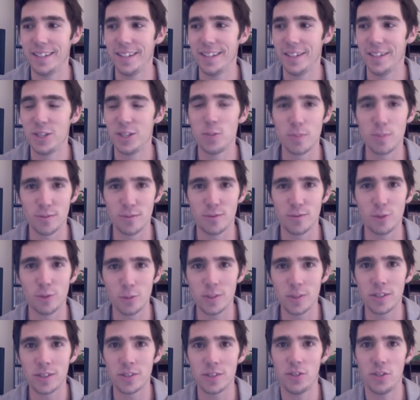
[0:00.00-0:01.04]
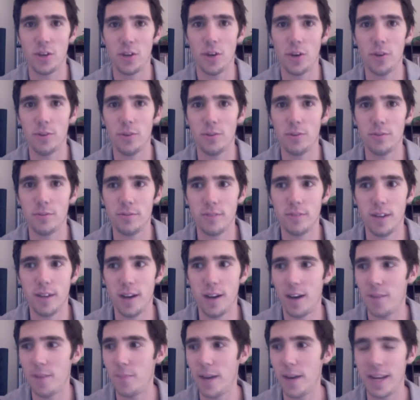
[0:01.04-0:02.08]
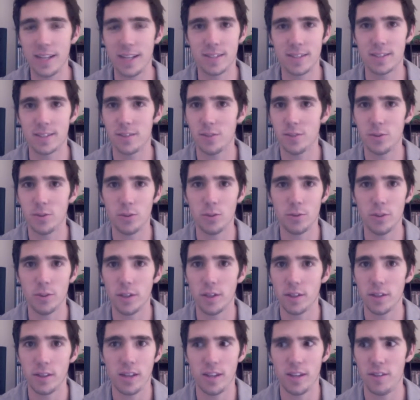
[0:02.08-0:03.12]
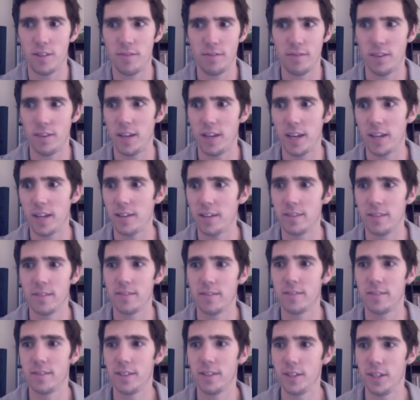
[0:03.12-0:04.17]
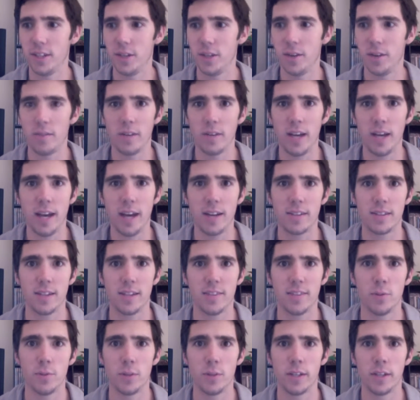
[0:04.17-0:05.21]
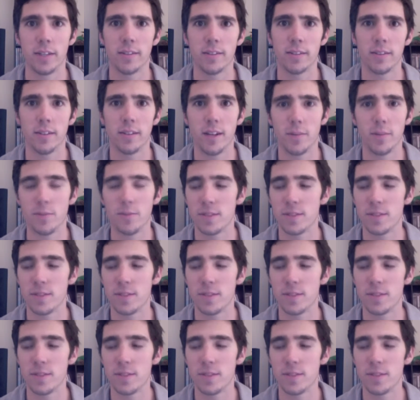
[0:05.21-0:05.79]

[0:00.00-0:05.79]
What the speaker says: you're performing the show makes it all worth it, and you forget you even had a tough morning. It was